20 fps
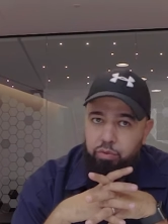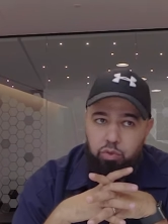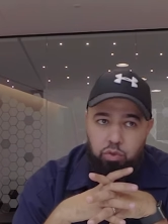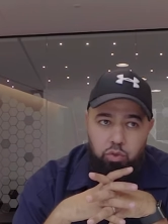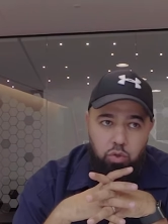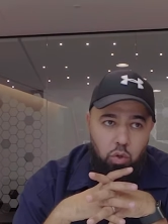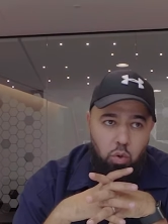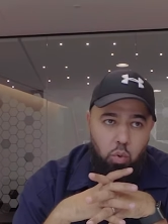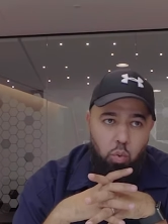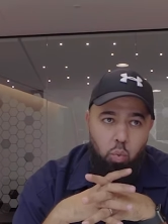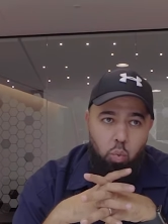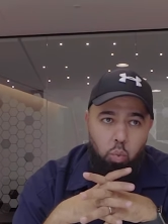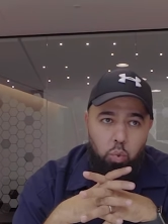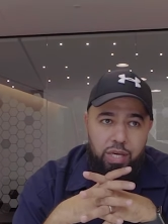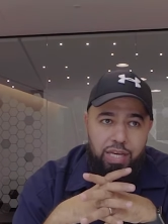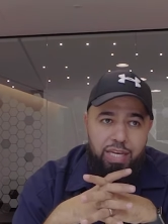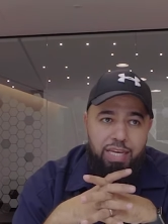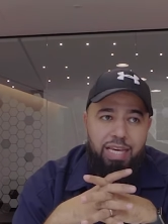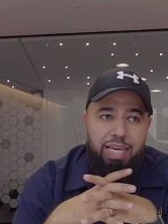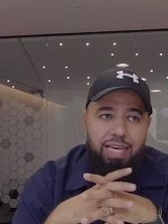So
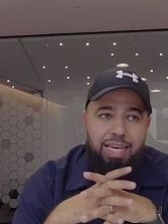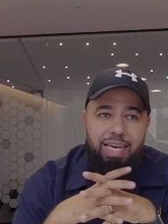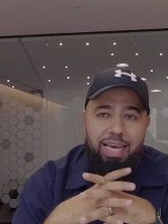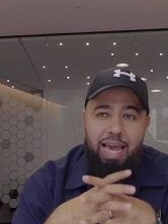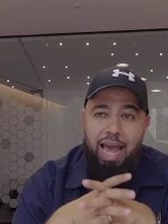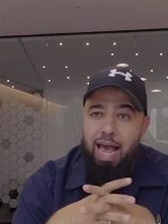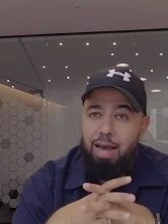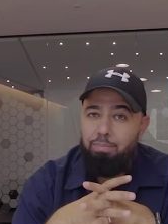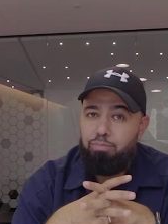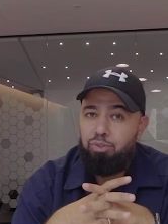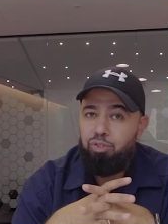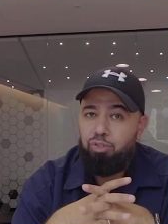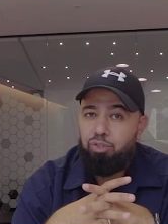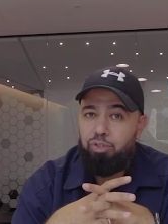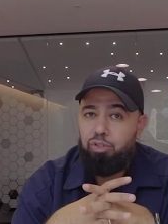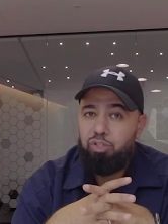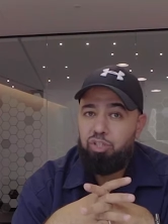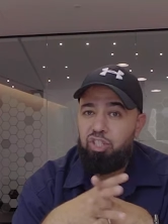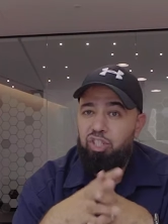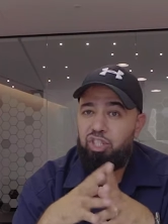we can
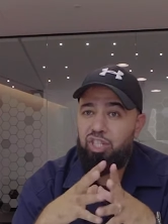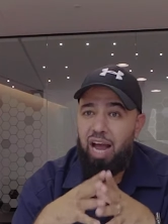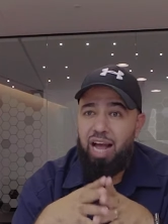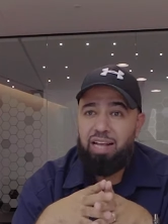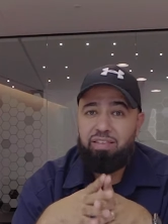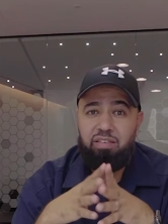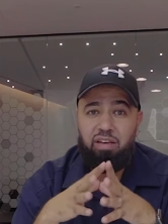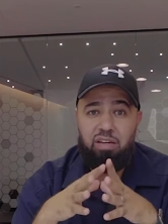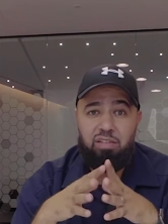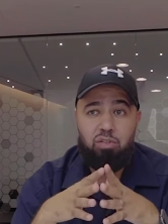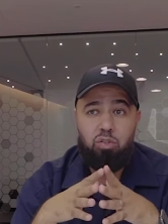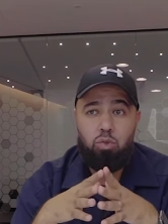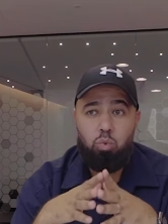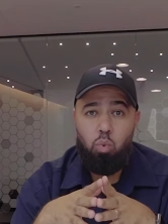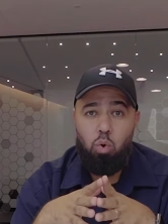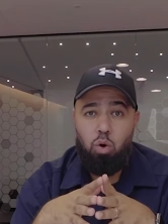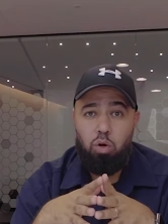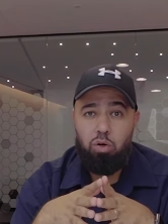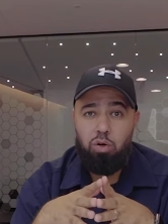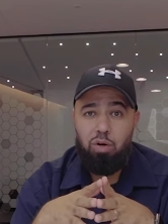capture shots
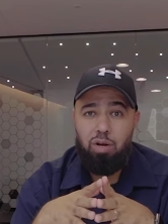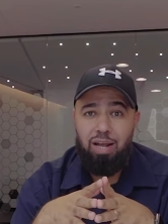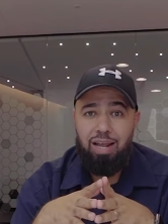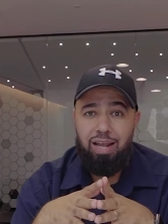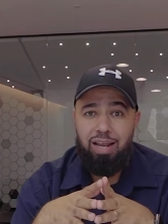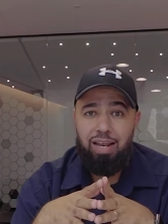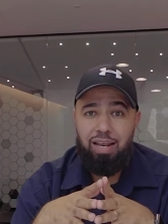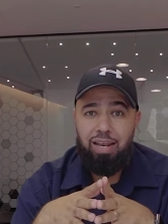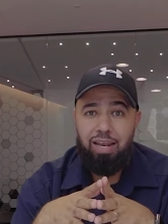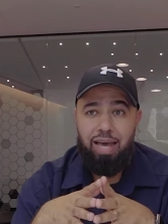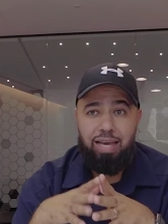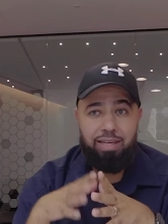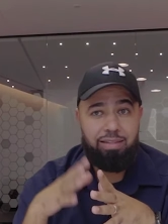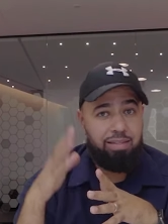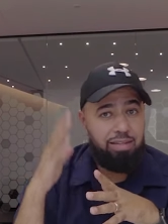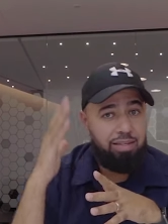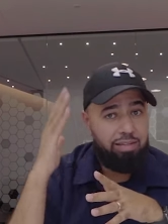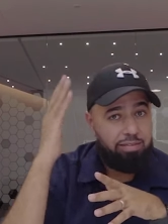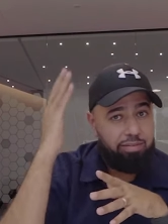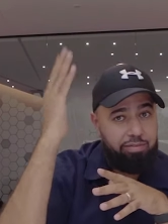underwater
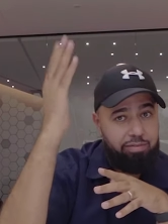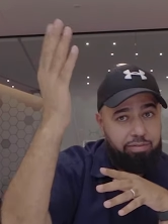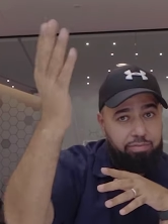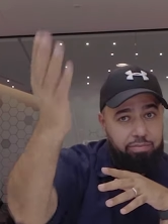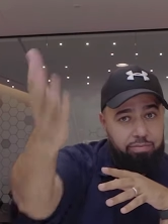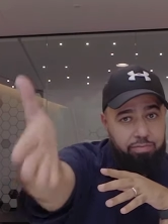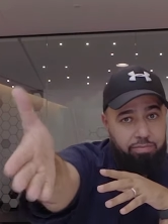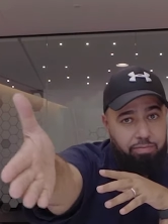like this.